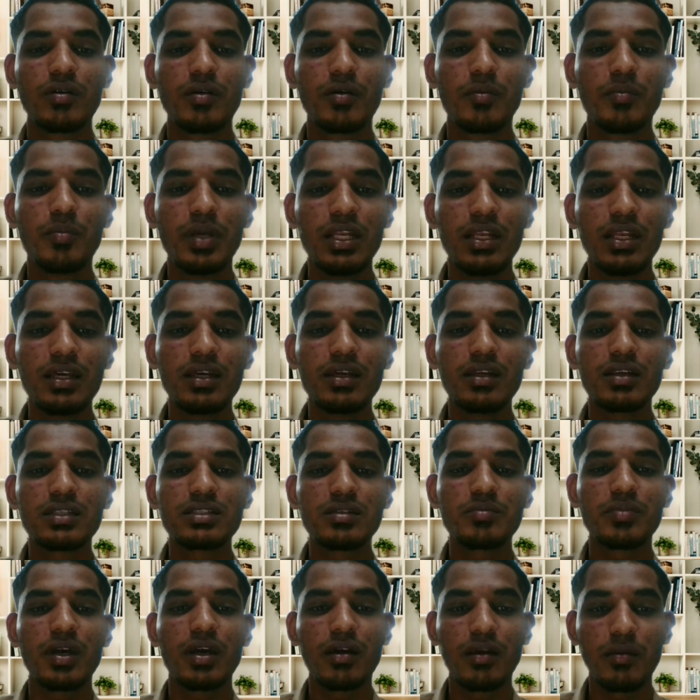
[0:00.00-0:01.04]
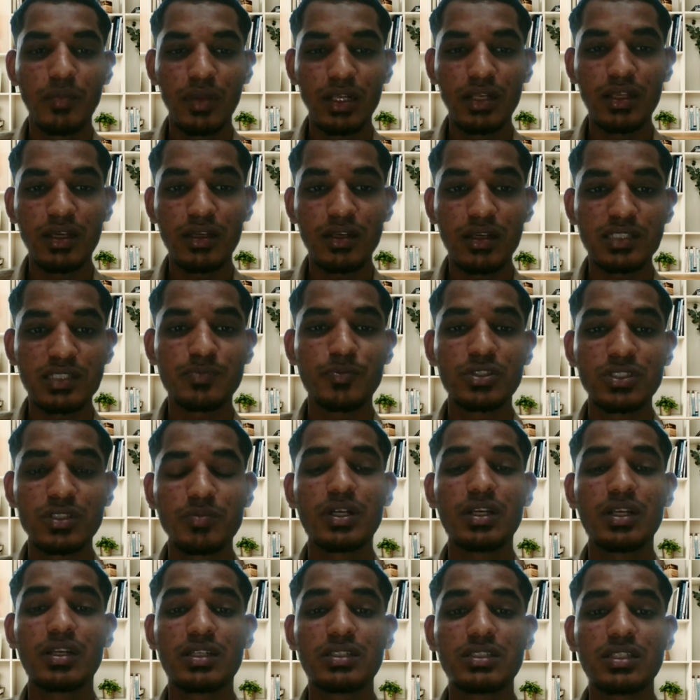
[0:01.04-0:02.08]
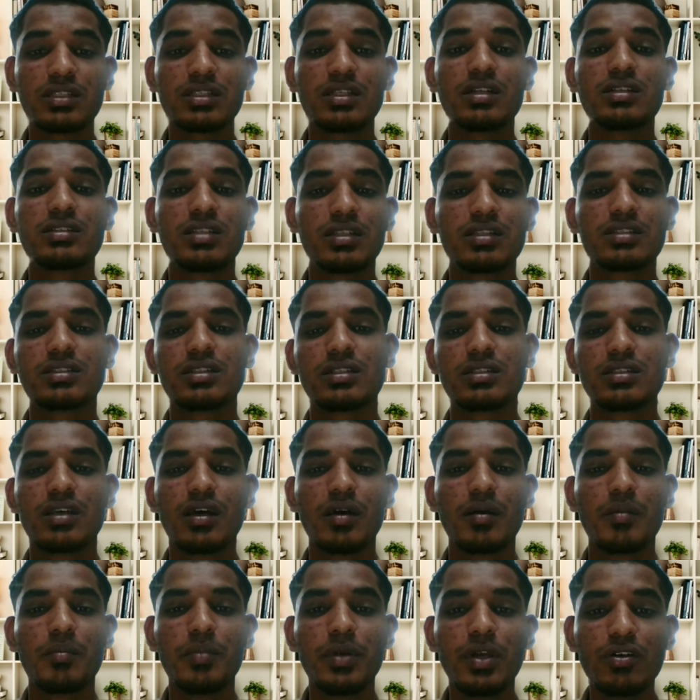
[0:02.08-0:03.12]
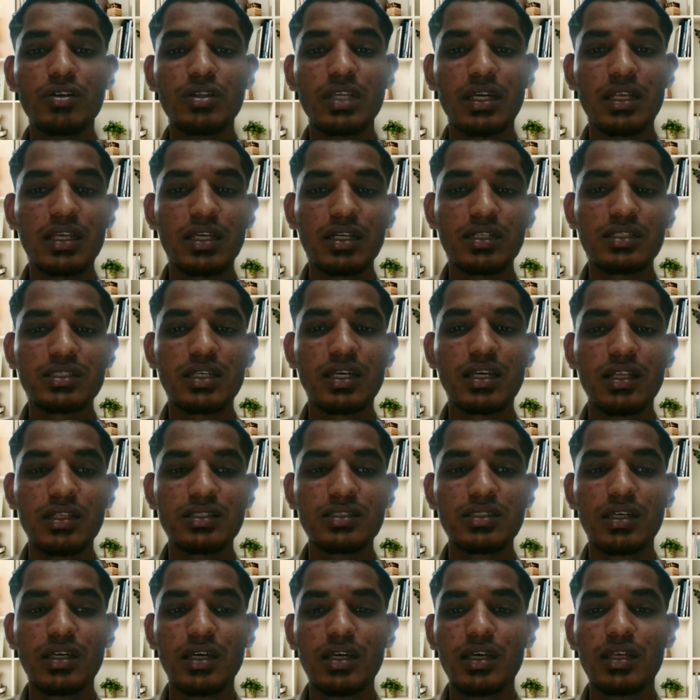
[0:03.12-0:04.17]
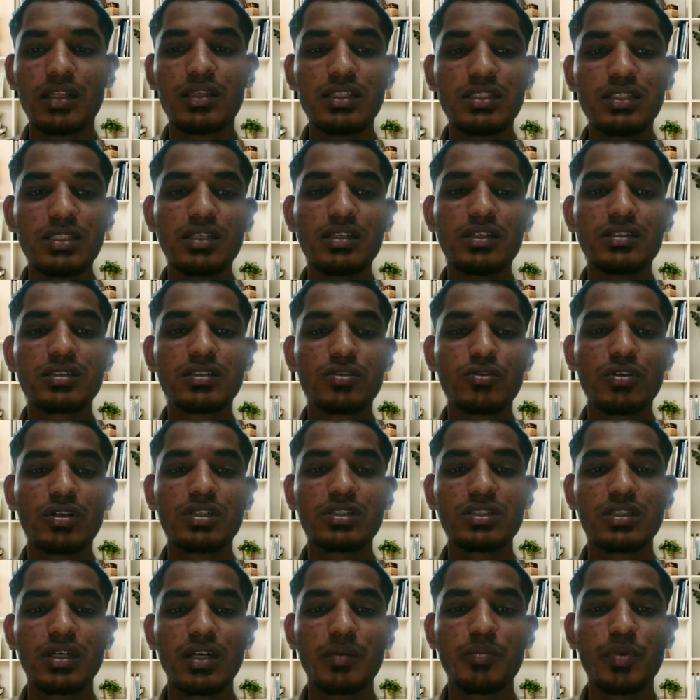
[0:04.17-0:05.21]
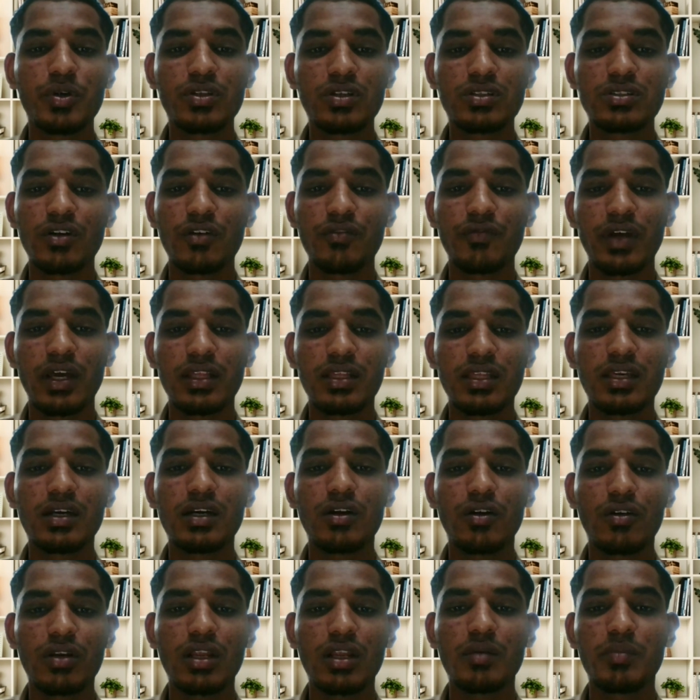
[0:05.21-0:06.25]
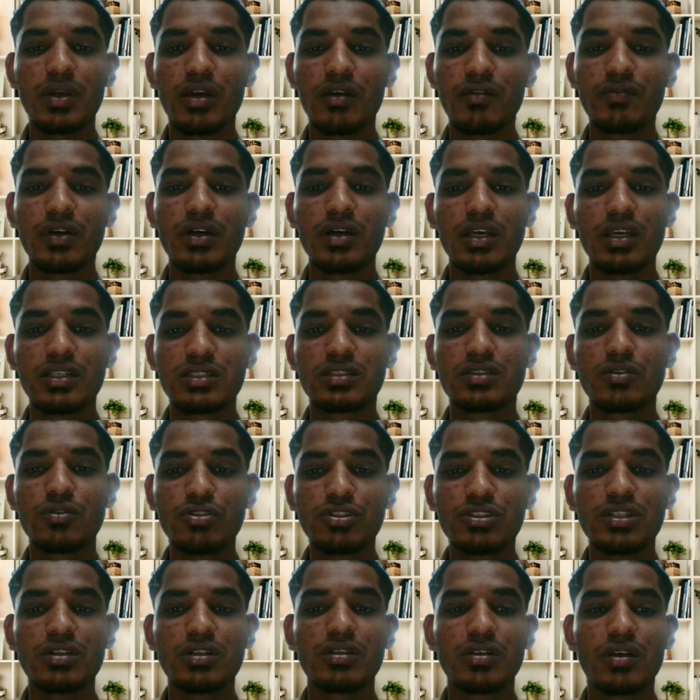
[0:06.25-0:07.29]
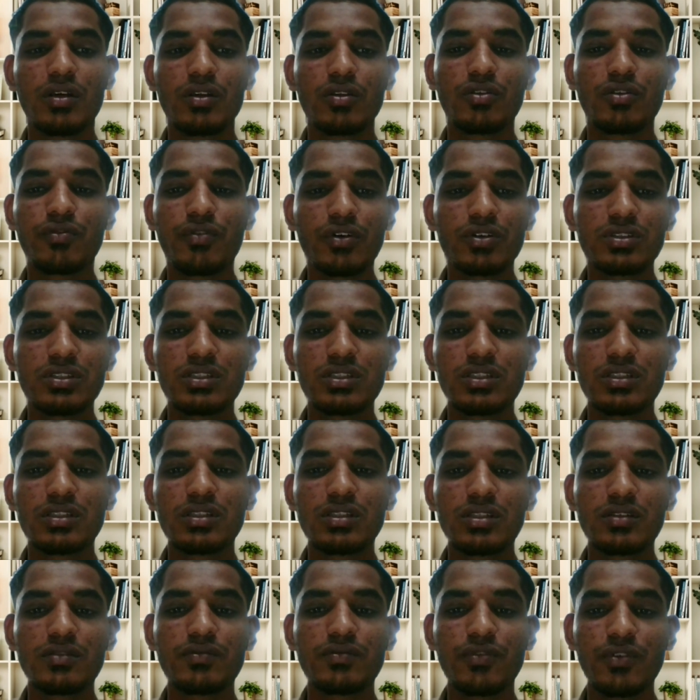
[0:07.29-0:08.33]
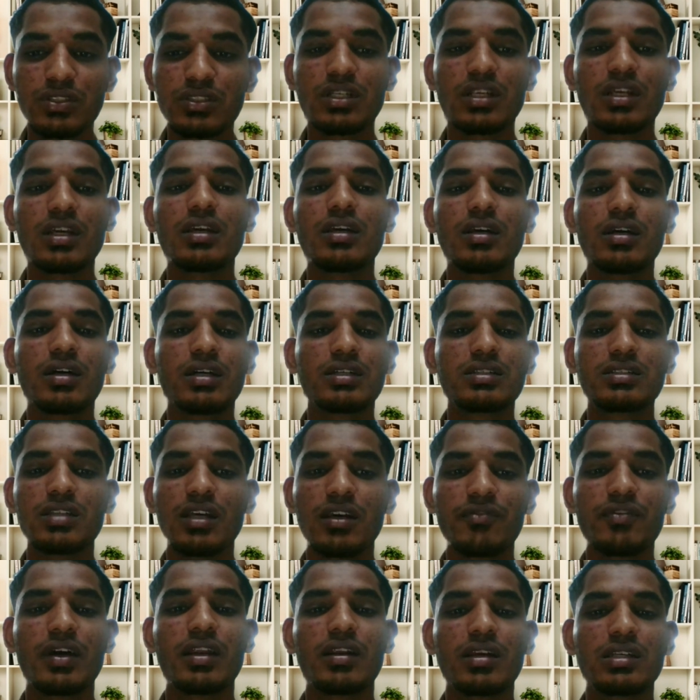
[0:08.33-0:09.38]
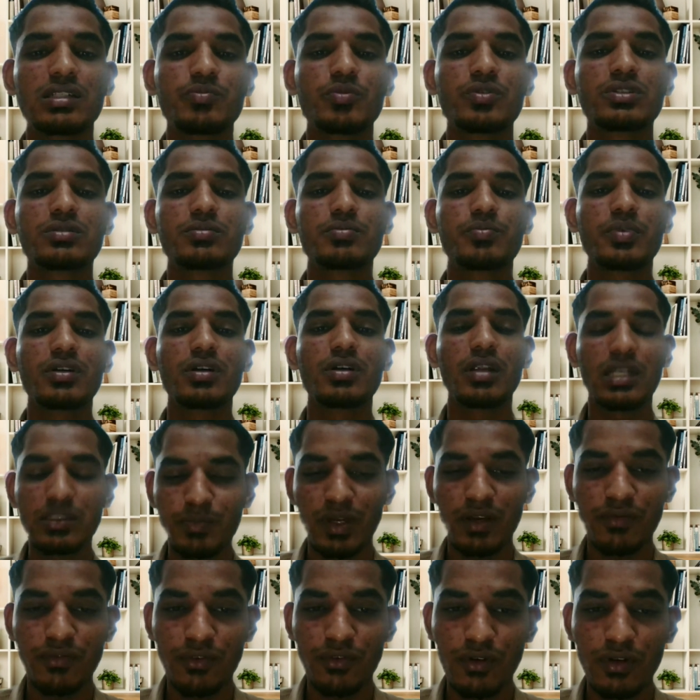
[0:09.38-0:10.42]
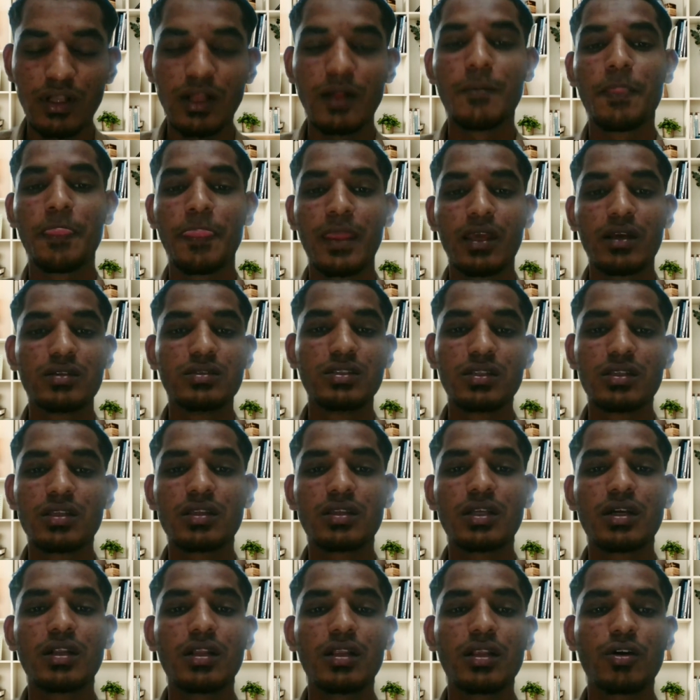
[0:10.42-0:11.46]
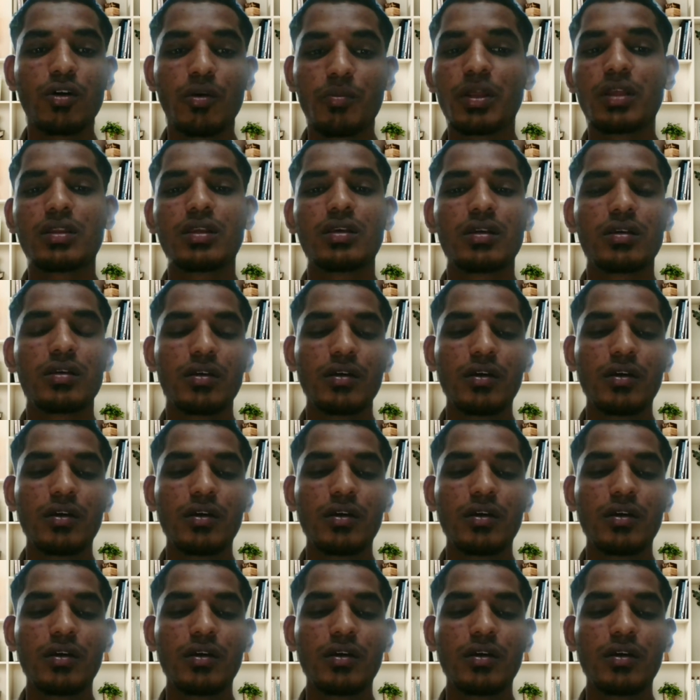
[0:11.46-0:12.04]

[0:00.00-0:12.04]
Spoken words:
Building responsible digital citizen. Beyond technical skills, teaching students the importance of ethical online behavior is crucial to fostering a safe and respectful digital community.